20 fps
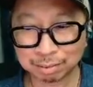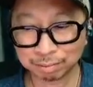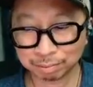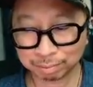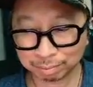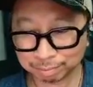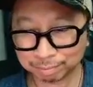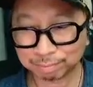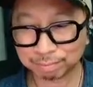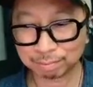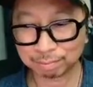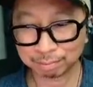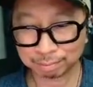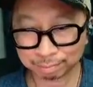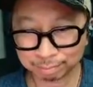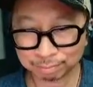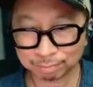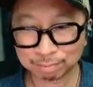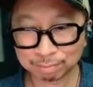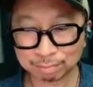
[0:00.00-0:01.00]
a lot of really
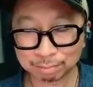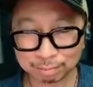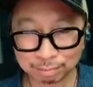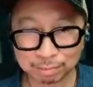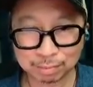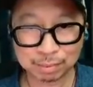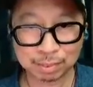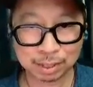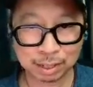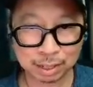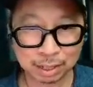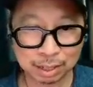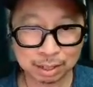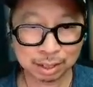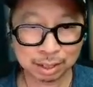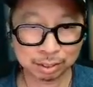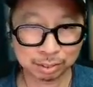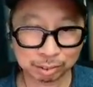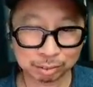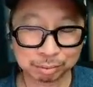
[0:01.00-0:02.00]
dark movies. They're hard to
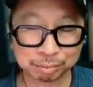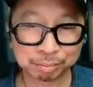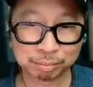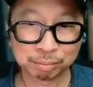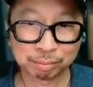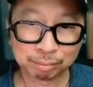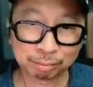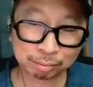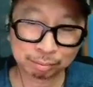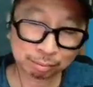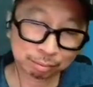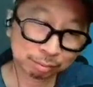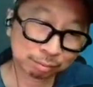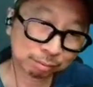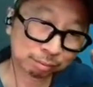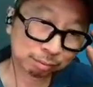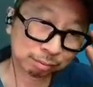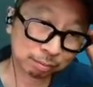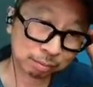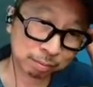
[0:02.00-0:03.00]
see. But
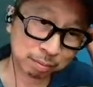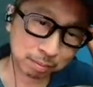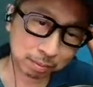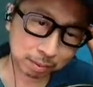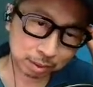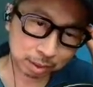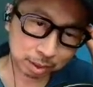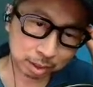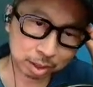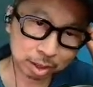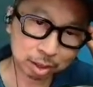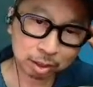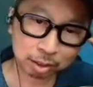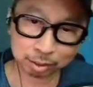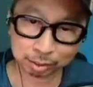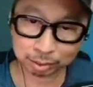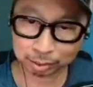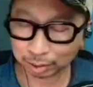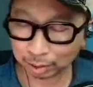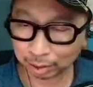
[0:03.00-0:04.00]

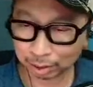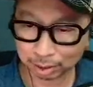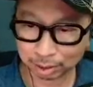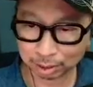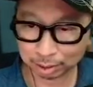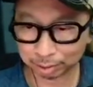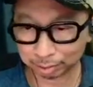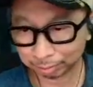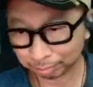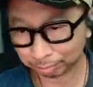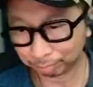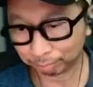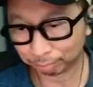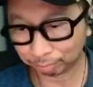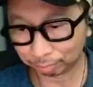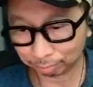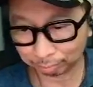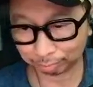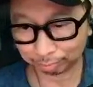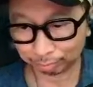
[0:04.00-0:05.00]
yeah, that zombie
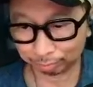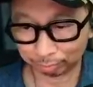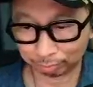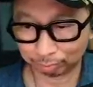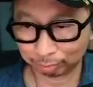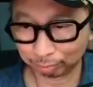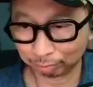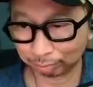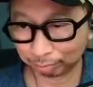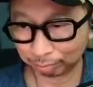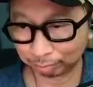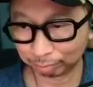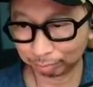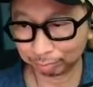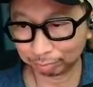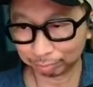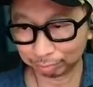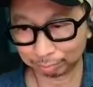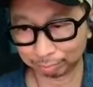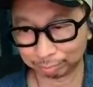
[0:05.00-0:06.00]
movie was terrible.
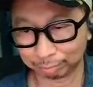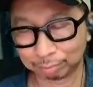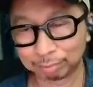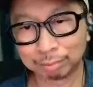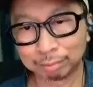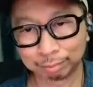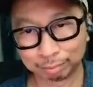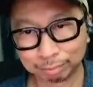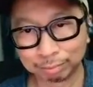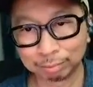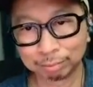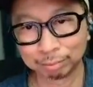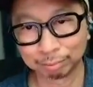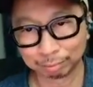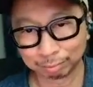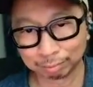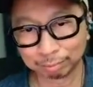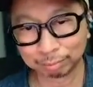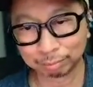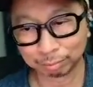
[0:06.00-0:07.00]
And
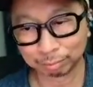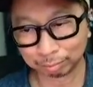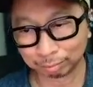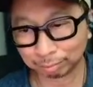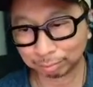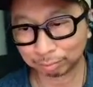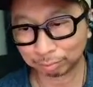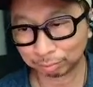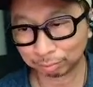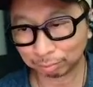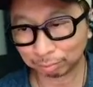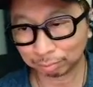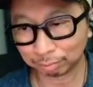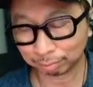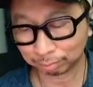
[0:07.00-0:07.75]
so same thing with